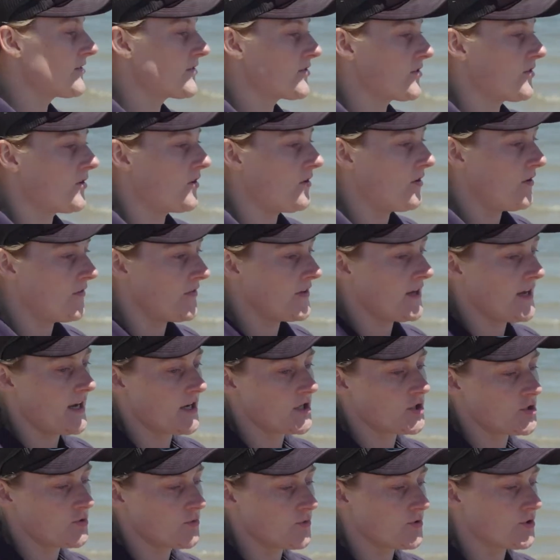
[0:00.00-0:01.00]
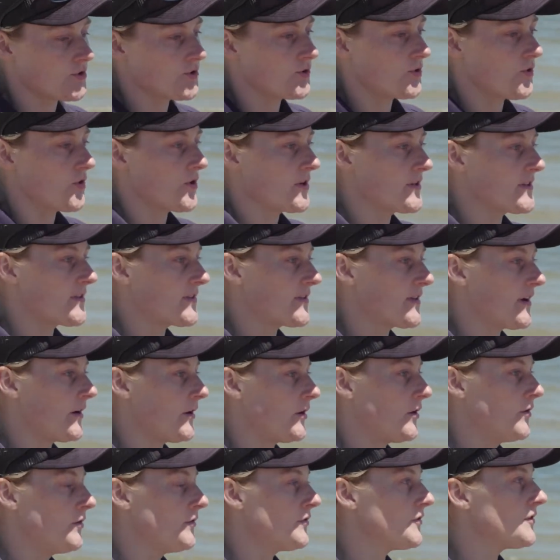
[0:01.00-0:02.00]
or on the actual shore
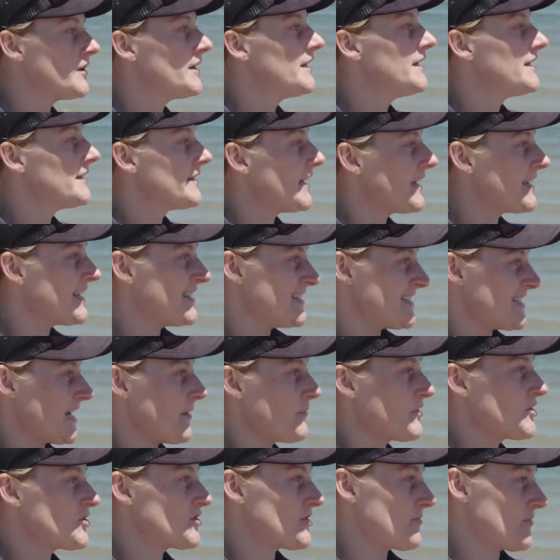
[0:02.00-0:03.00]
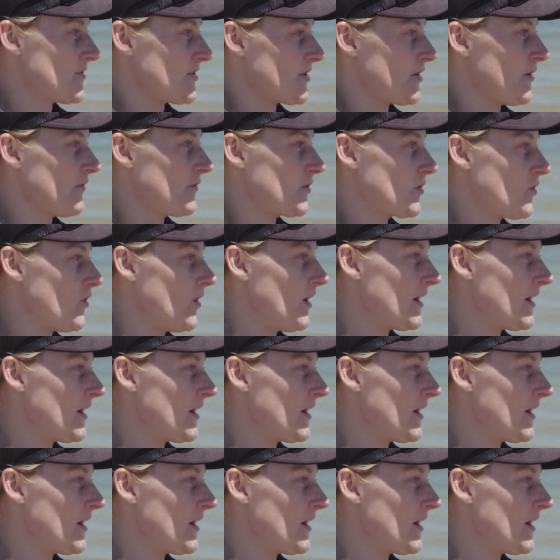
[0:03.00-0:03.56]
itself, they can damage themselves quite